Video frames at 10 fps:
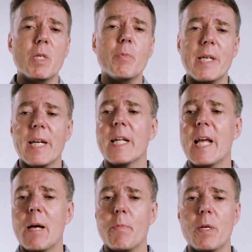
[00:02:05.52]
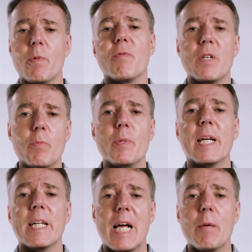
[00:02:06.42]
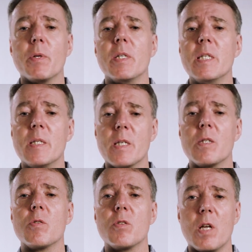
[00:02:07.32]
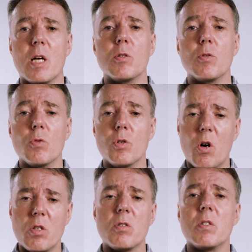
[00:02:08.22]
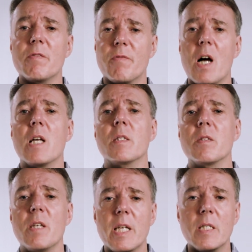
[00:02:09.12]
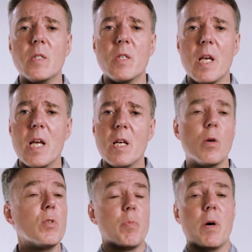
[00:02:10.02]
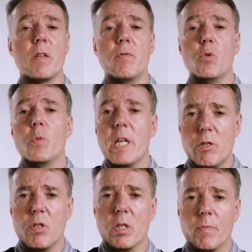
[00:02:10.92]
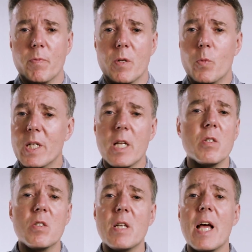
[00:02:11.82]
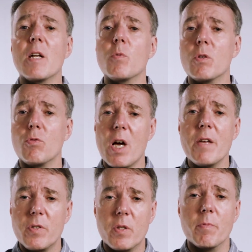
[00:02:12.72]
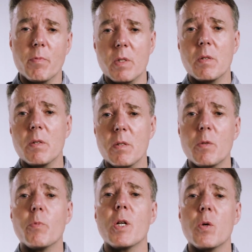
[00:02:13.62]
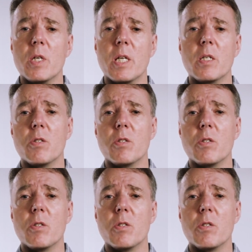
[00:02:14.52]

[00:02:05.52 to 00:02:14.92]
me being unhappy and my friend being unhappy leads us to start to do costly, violent things, those are part of human nature. We can understand what drives them by looking at